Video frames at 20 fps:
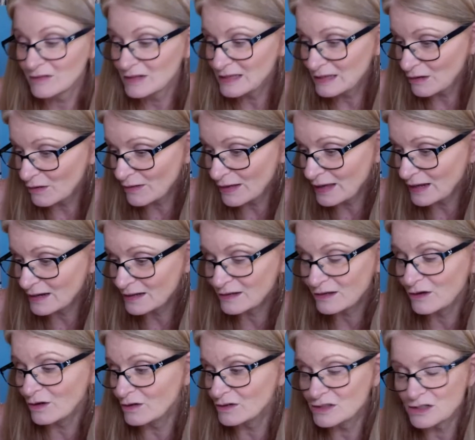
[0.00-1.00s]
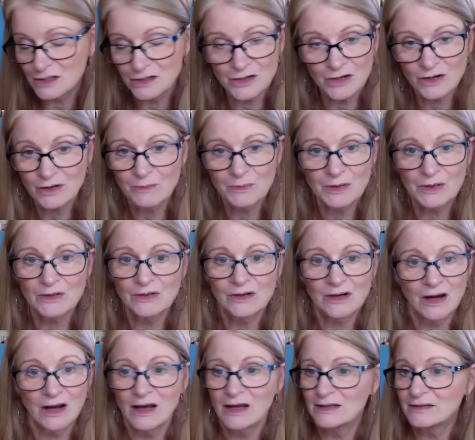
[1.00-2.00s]
Go turn your computer
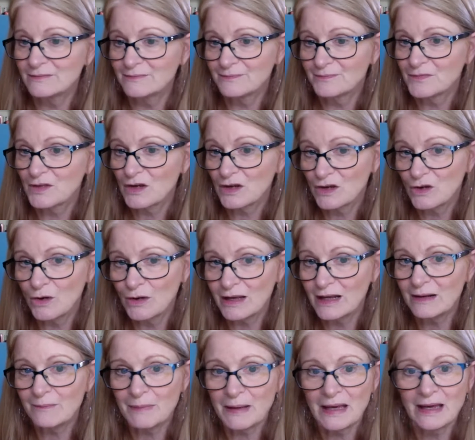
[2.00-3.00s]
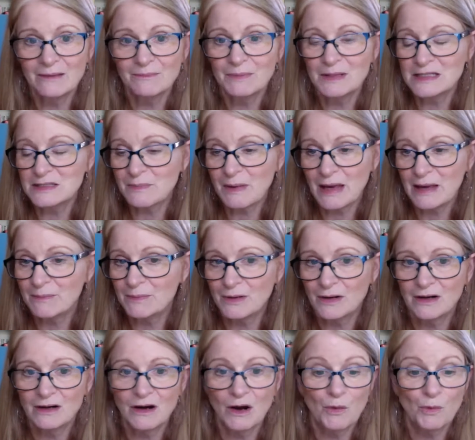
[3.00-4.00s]
on, go get a pen, piece of
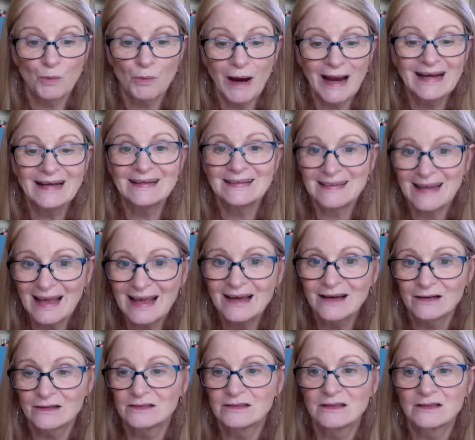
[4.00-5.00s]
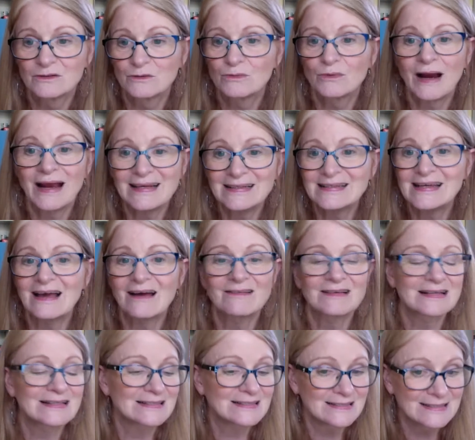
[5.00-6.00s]
paper, write it down. Write down
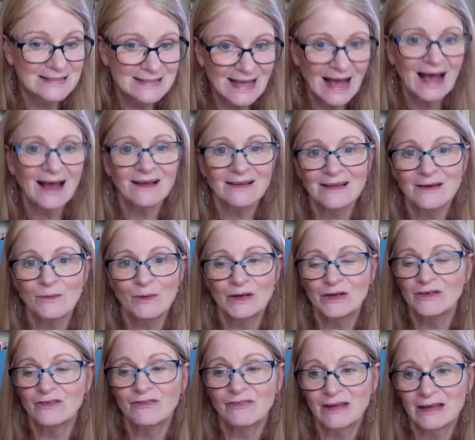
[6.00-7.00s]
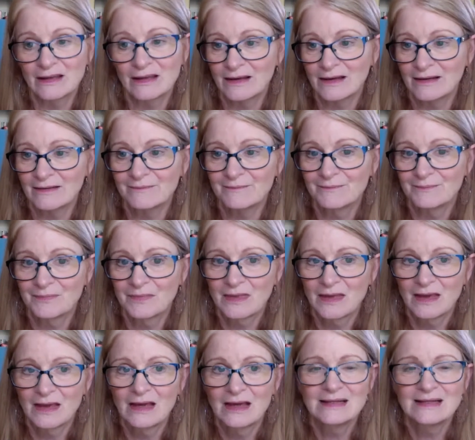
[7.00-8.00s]
exactly what you're feeling.
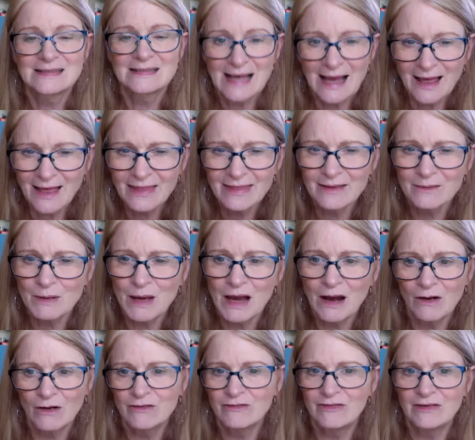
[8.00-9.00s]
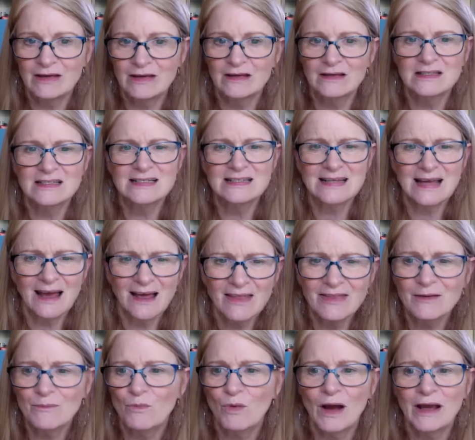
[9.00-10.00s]
Tell them how it feels. Tell
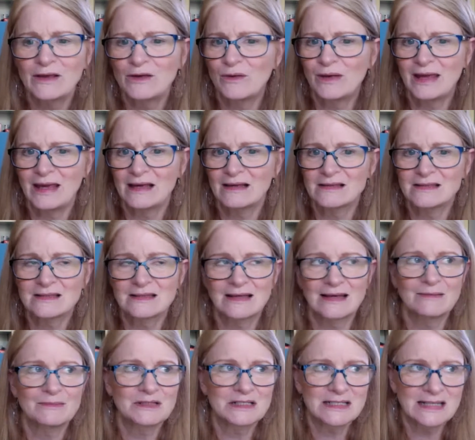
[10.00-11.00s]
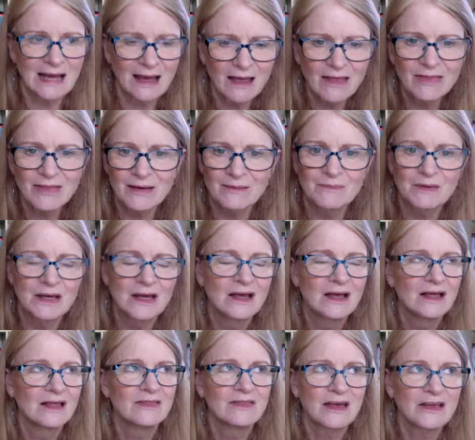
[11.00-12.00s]
them why you can't sleep. Tell them
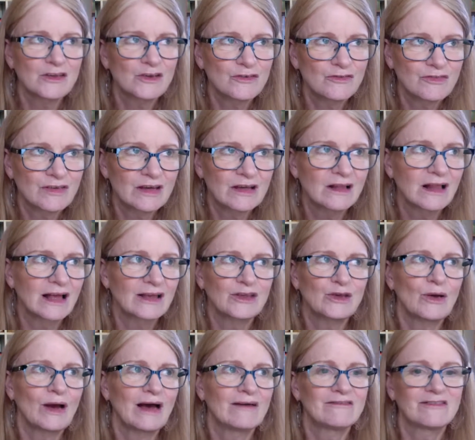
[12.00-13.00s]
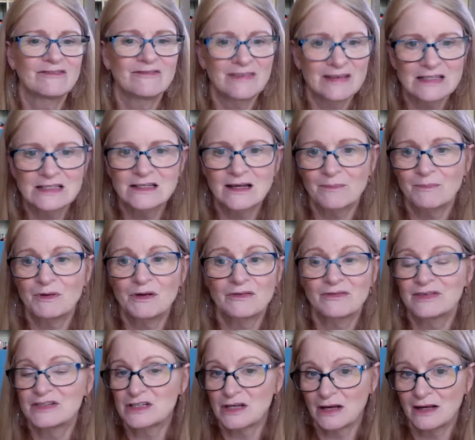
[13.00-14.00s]
that you feel like you have a fist up your
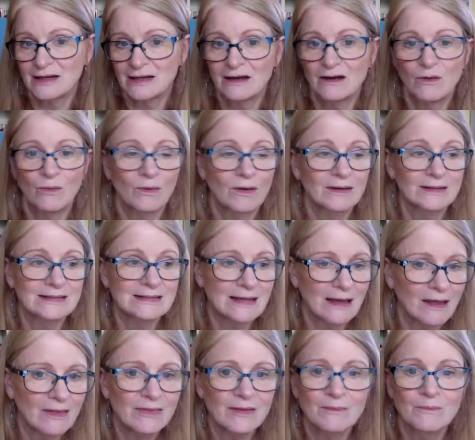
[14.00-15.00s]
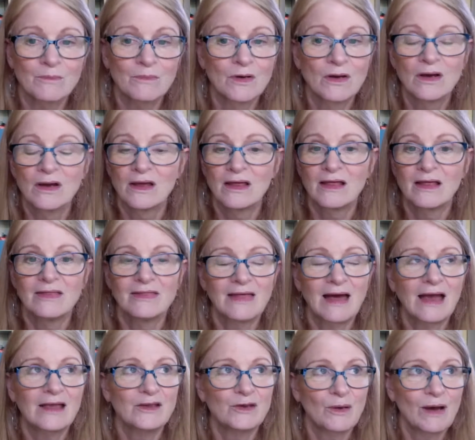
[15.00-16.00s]
vagina, or tell them
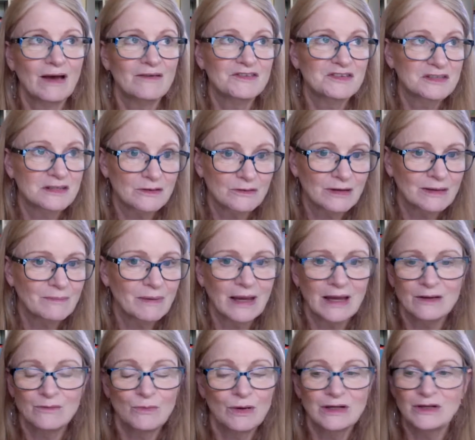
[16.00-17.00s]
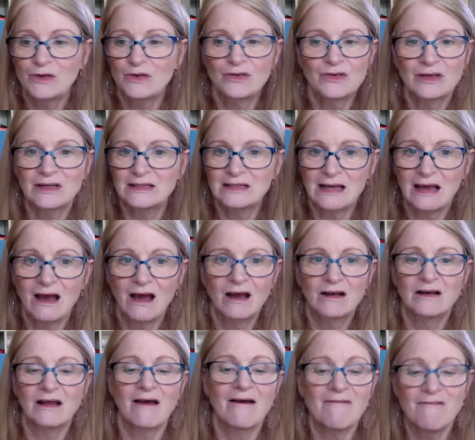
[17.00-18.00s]
that you have searing pain when you sit
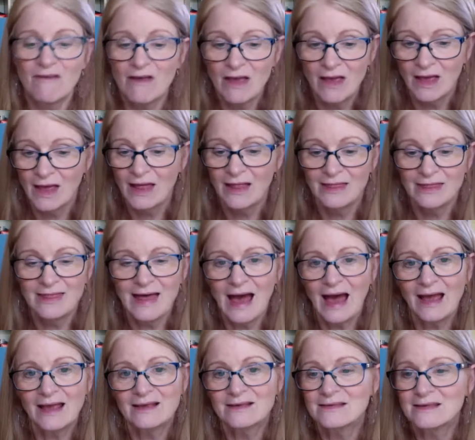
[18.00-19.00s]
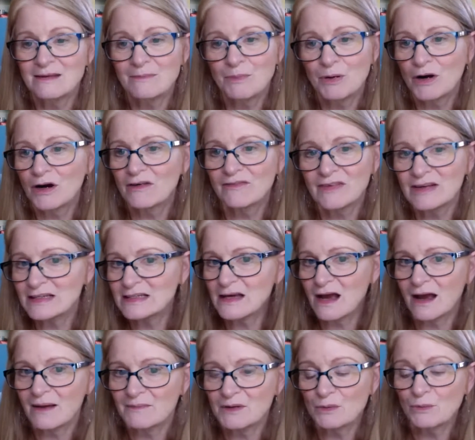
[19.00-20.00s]
down. That is the perfect
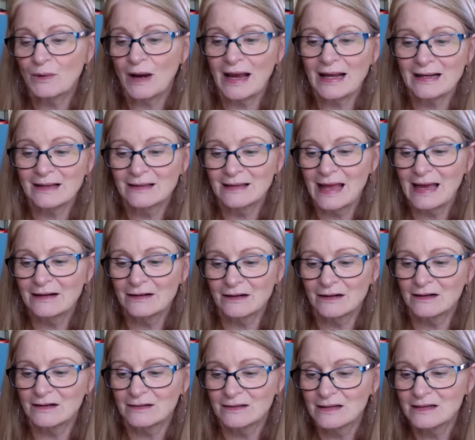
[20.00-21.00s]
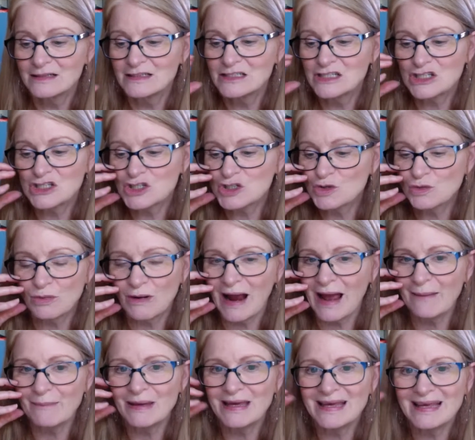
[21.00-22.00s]
time to write a letter.
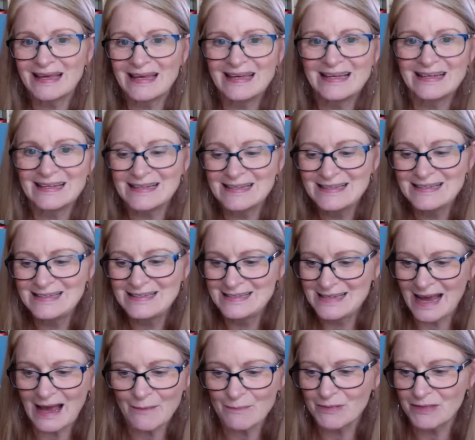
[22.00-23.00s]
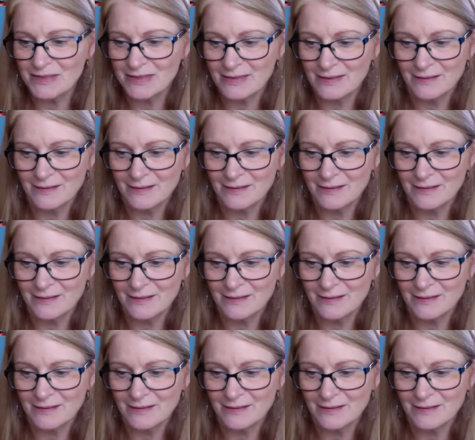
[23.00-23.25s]
Describe it in depth.